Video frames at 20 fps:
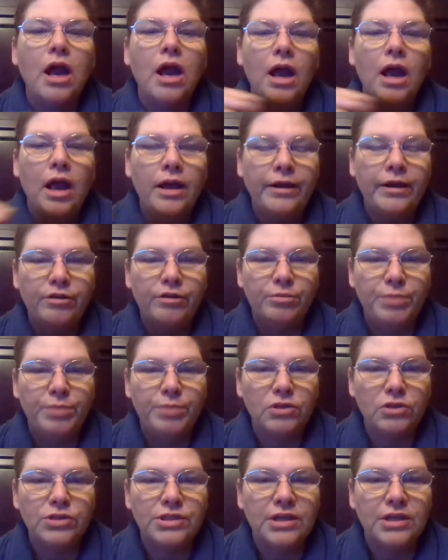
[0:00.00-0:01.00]
And other
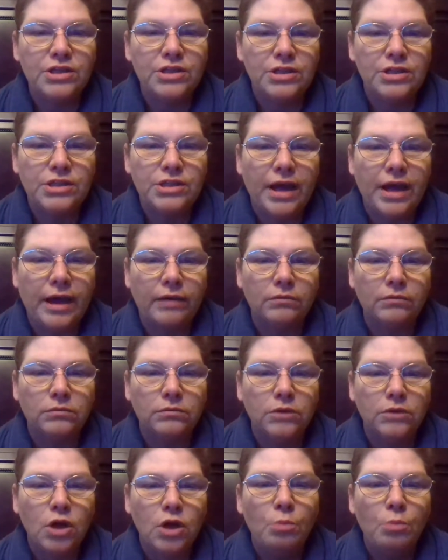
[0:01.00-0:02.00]
pills such as that.
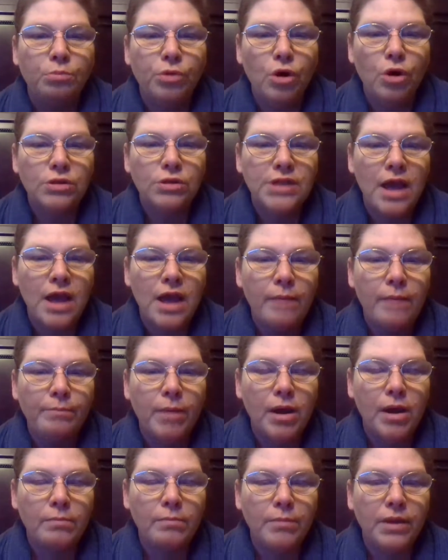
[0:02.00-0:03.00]
Proton
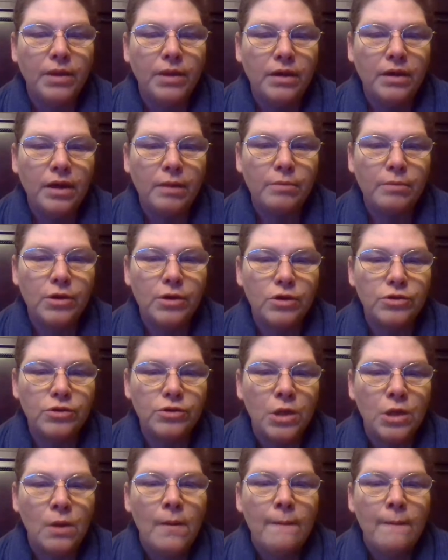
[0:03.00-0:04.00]
pump inhibitors,